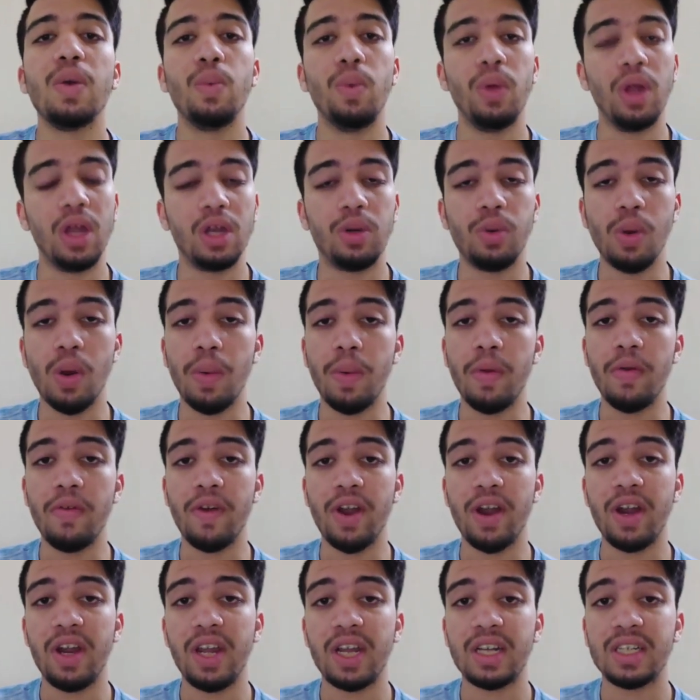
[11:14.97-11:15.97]
It will be
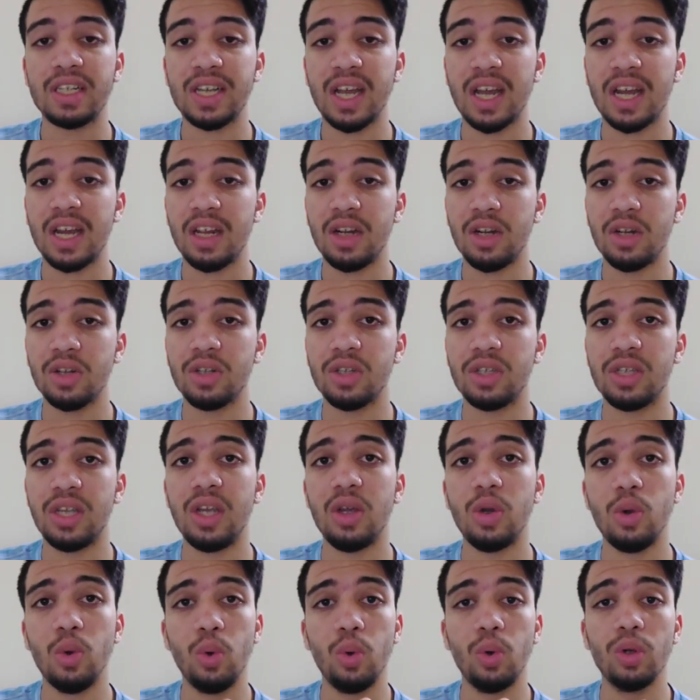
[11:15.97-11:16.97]
very exciting to
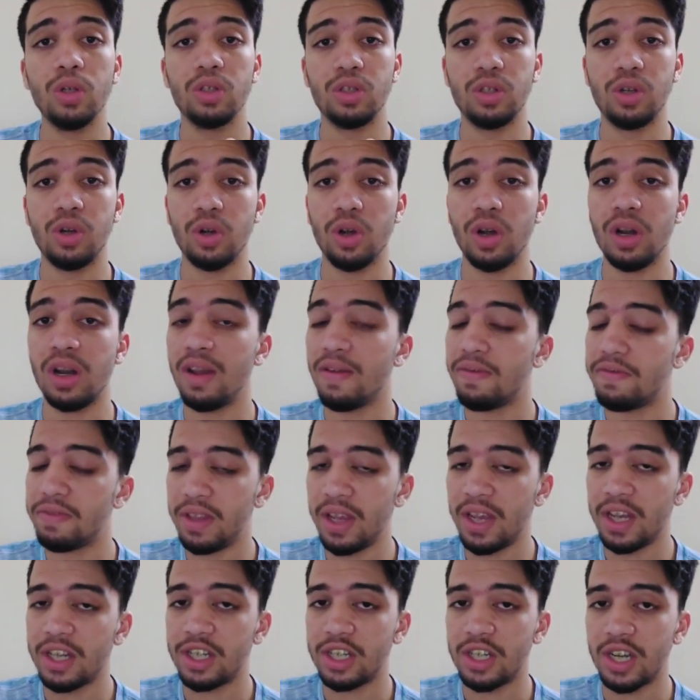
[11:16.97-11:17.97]
see who is going to lift
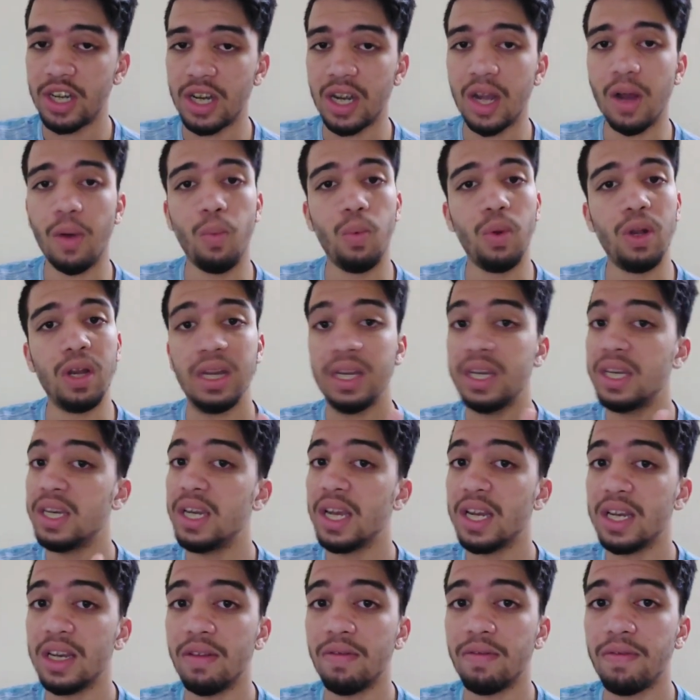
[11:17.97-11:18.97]
the Asia Cup. Will
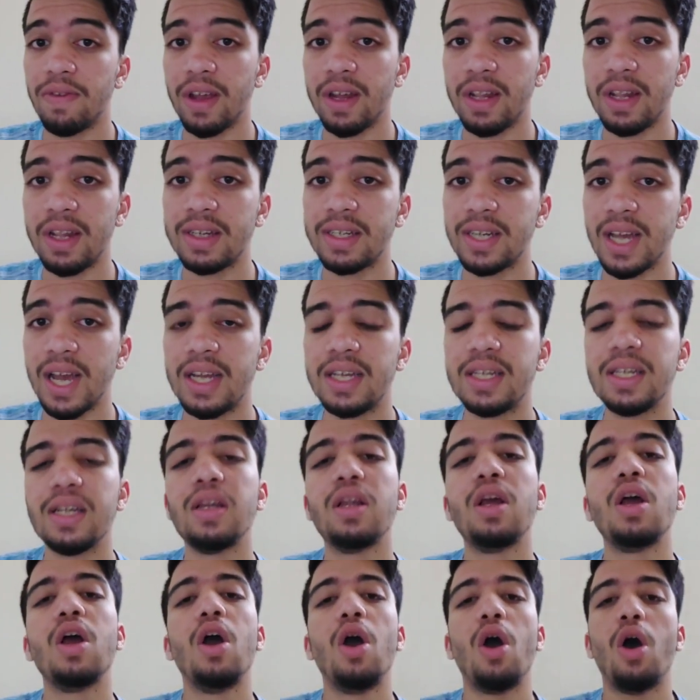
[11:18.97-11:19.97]
India defend the
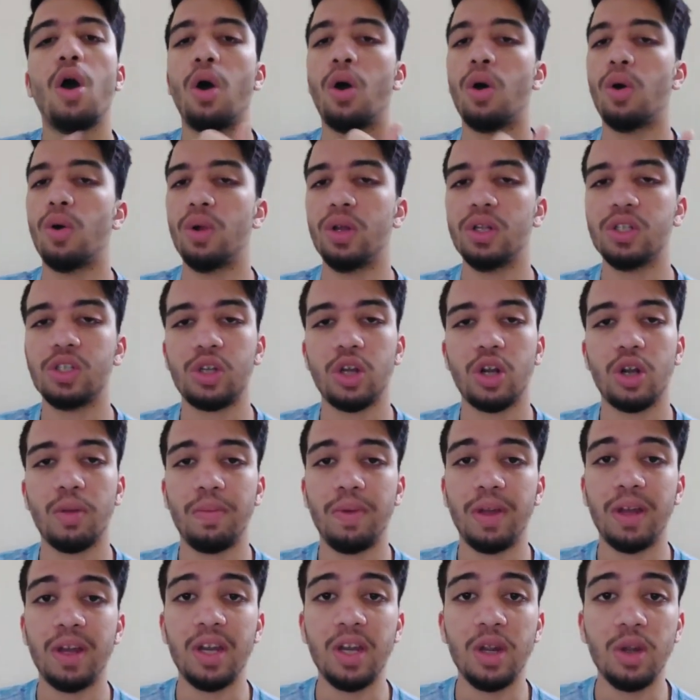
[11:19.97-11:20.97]
title, or it's going to
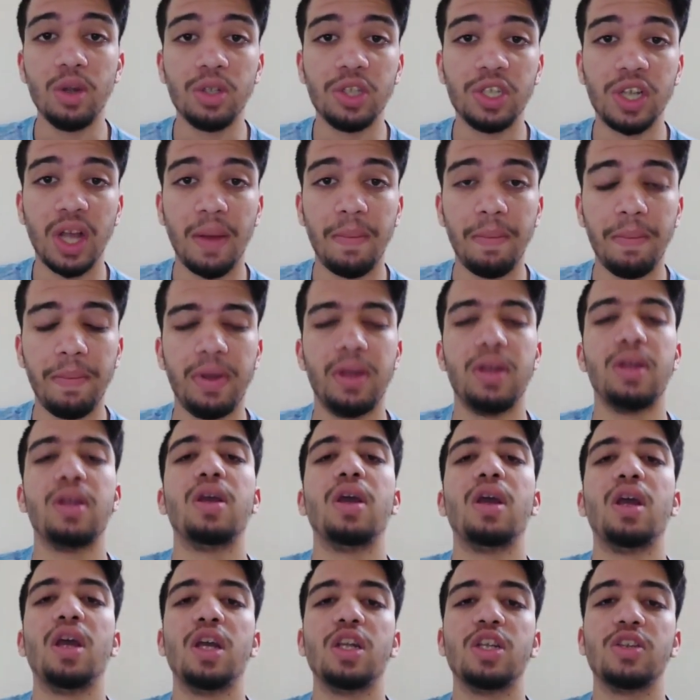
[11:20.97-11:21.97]
be a new champion?
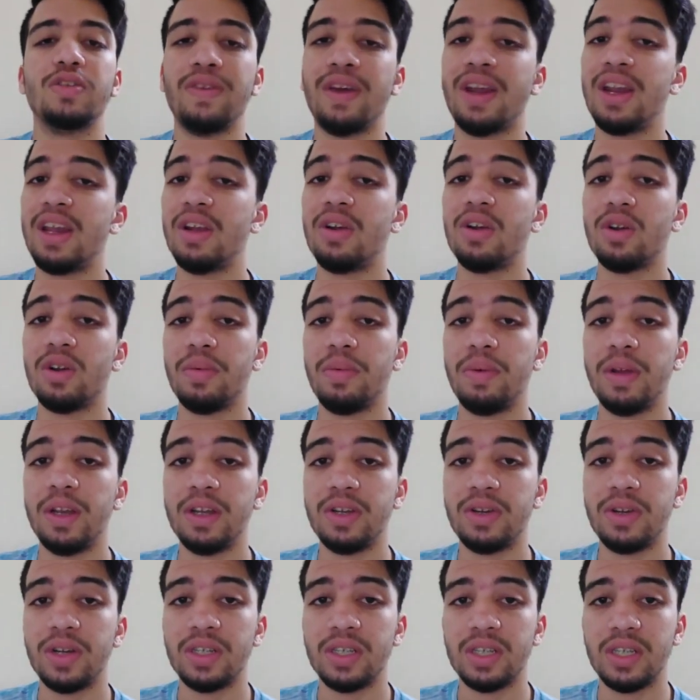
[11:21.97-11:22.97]
It's very going to be
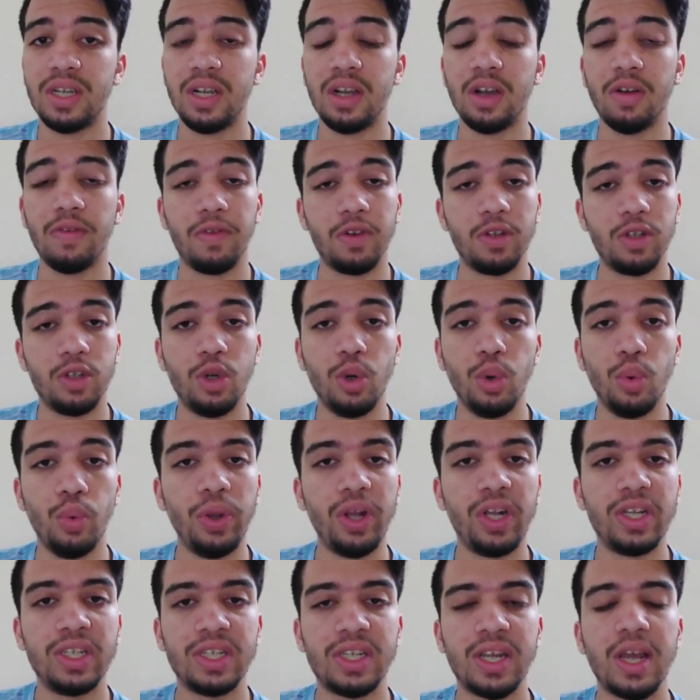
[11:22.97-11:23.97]
interesting of 2
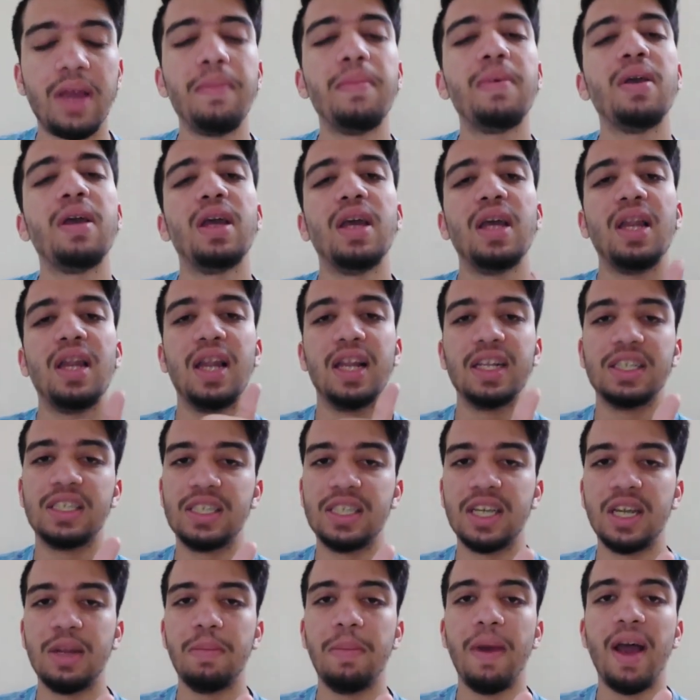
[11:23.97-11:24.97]
weeks time. Let's
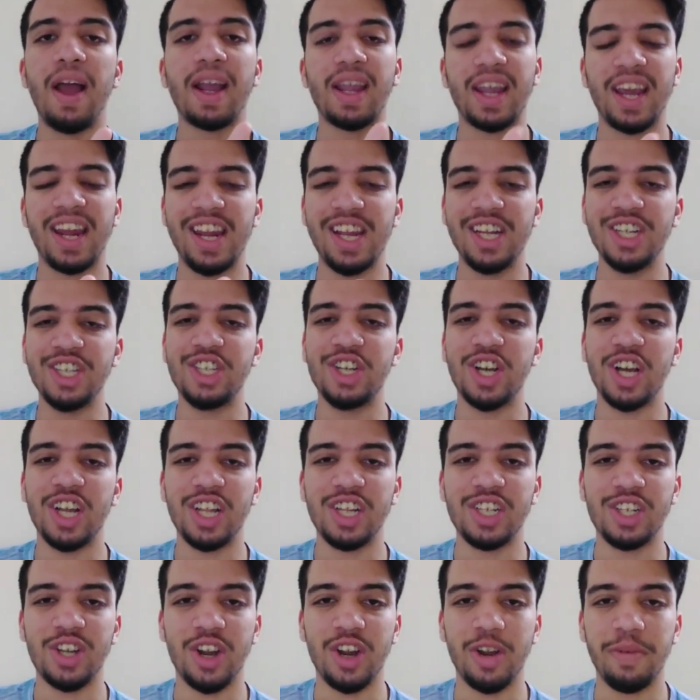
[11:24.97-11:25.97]
sit back and enjoy
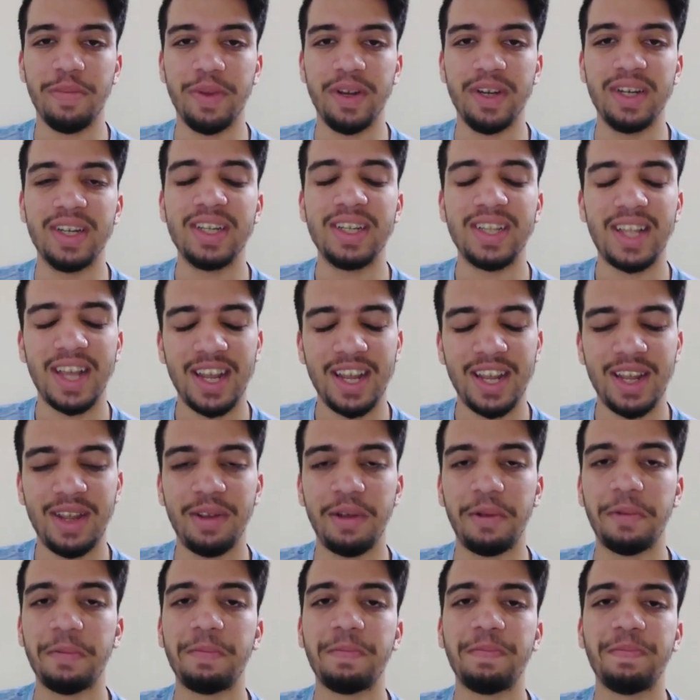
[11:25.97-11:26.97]
the tournament. Thank you.